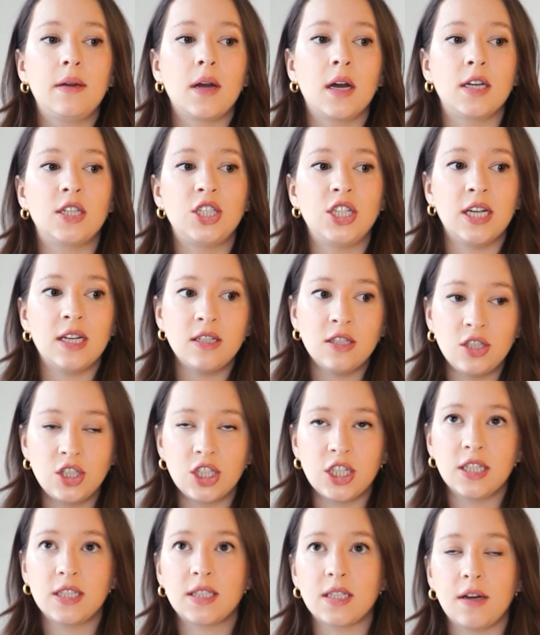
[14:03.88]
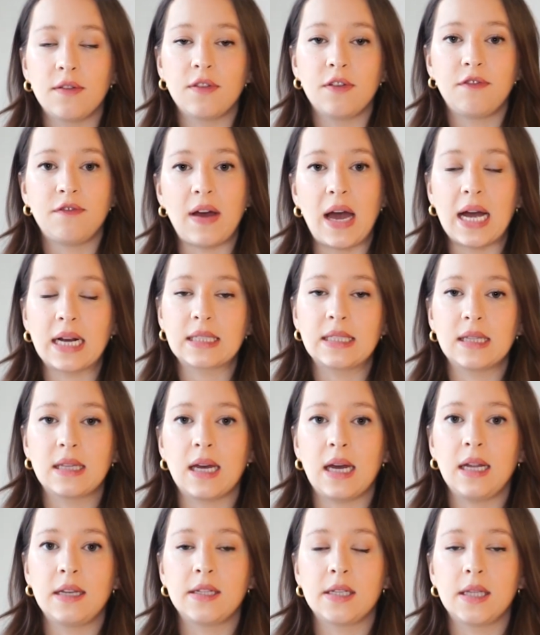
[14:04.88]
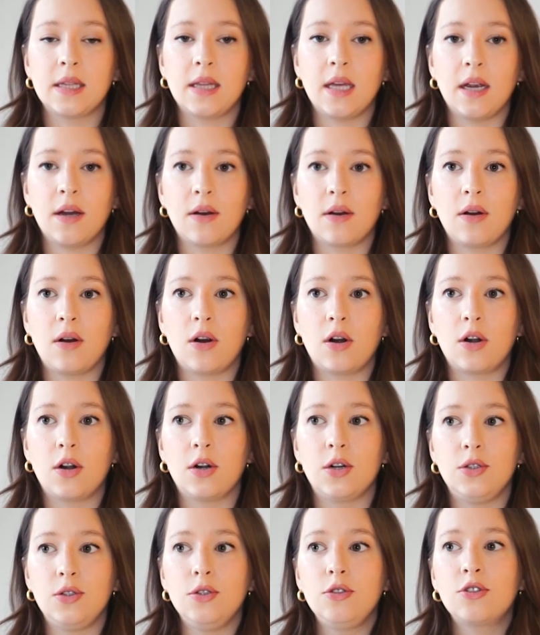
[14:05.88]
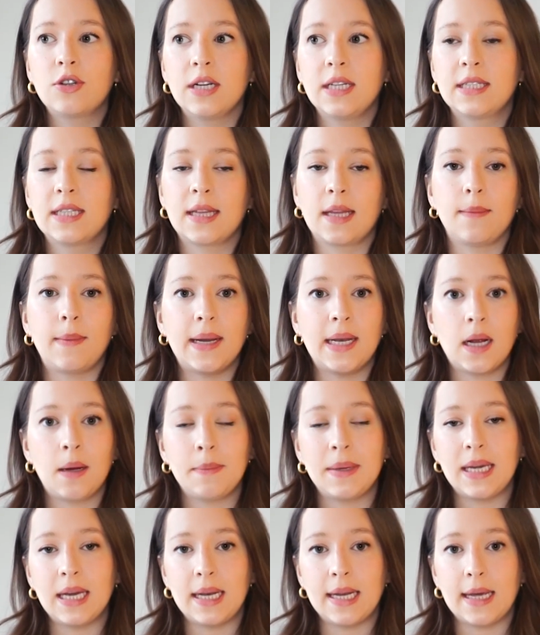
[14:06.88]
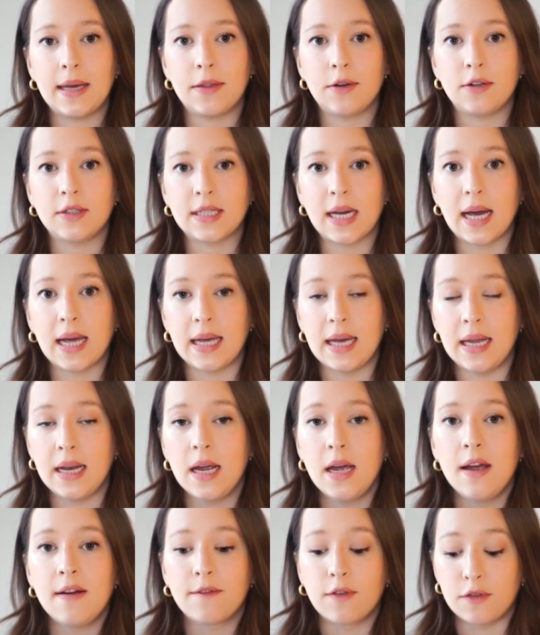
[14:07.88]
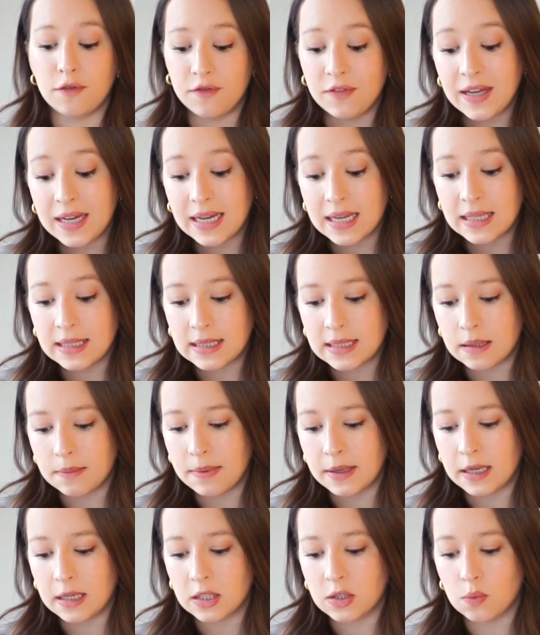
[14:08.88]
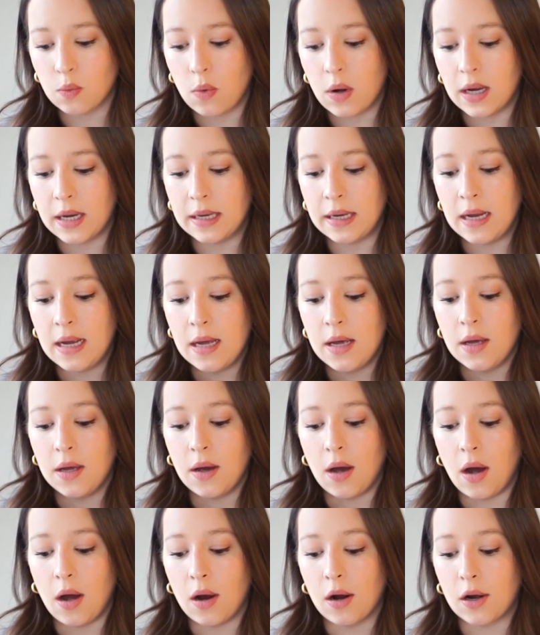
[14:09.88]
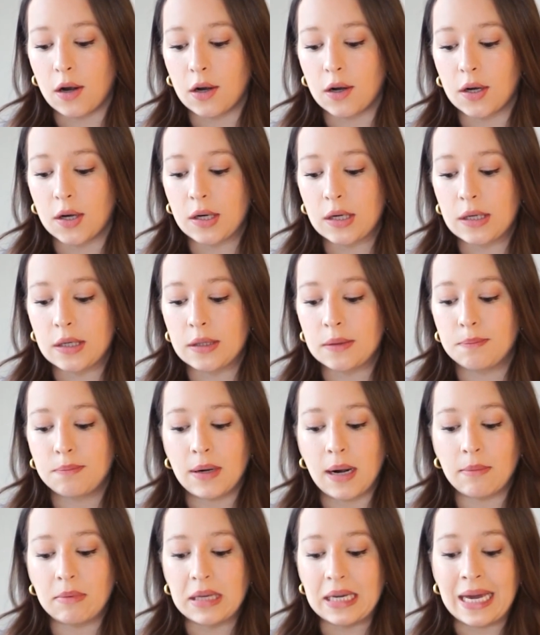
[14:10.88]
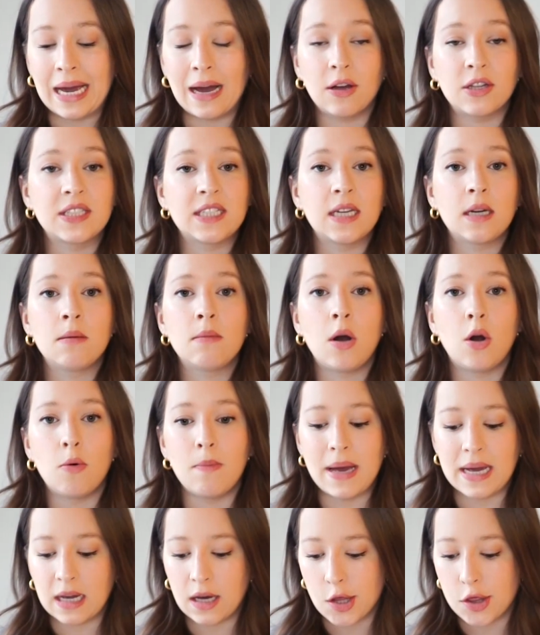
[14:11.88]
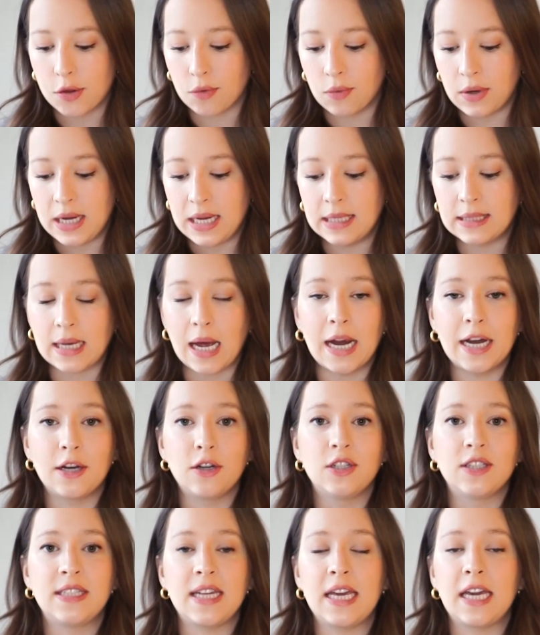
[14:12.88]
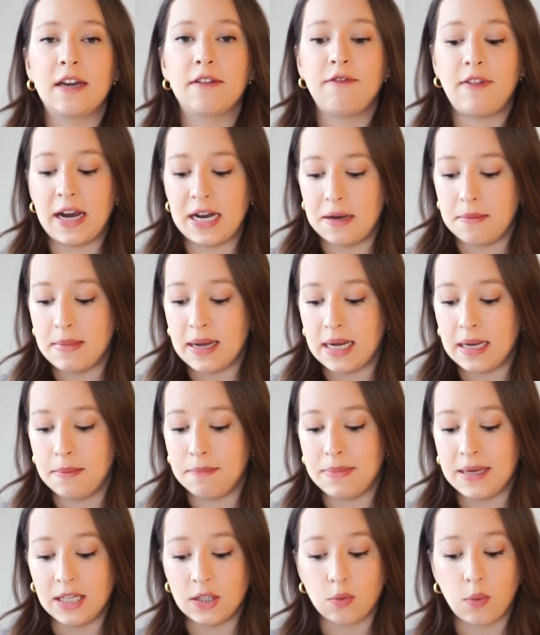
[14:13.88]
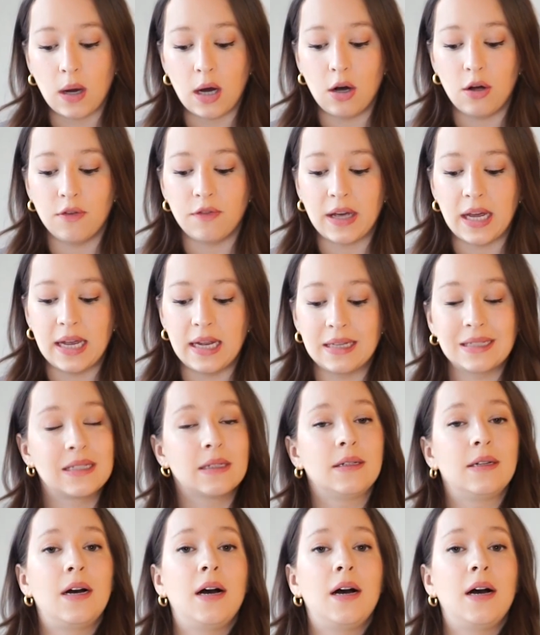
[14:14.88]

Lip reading: conscientious of the fact that there are nutrients that they might not be getting in their diet. For vegans, the biggest one are probably calcium, omega-3s, iron, zinc, vitamin B12, and